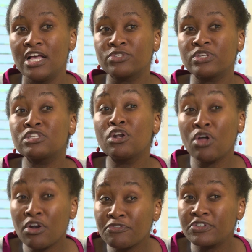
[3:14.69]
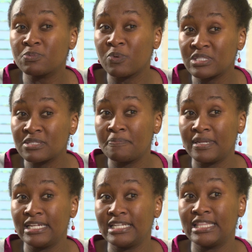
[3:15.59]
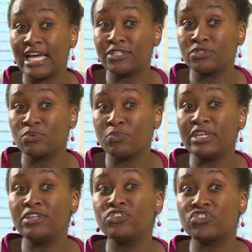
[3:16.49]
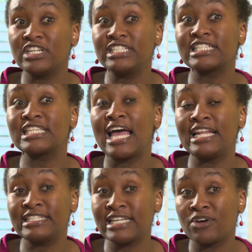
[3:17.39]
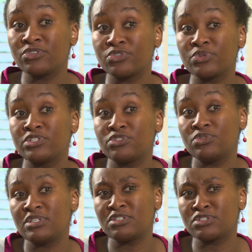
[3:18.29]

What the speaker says: So it's a lot of responsibility that we usually just hand down to a student.